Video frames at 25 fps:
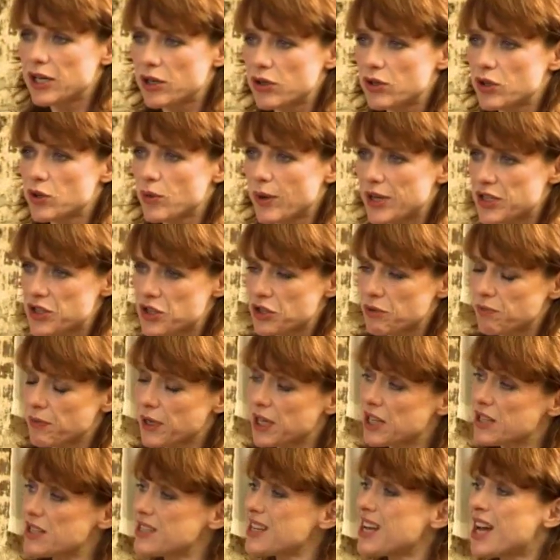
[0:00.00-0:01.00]
good question,
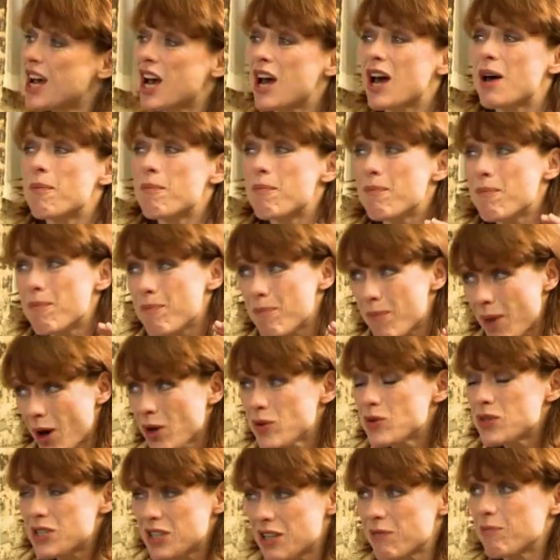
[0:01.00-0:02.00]
because
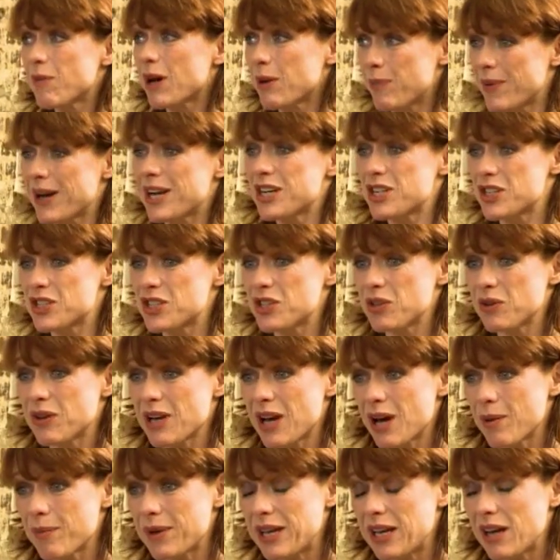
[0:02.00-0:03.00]
most of my patients who
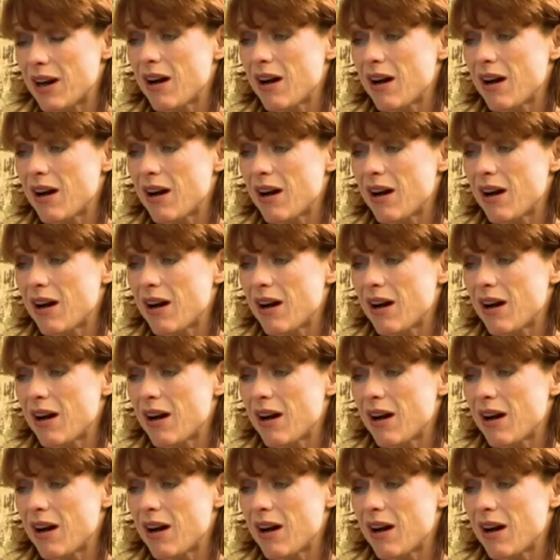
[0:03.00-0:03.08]
come in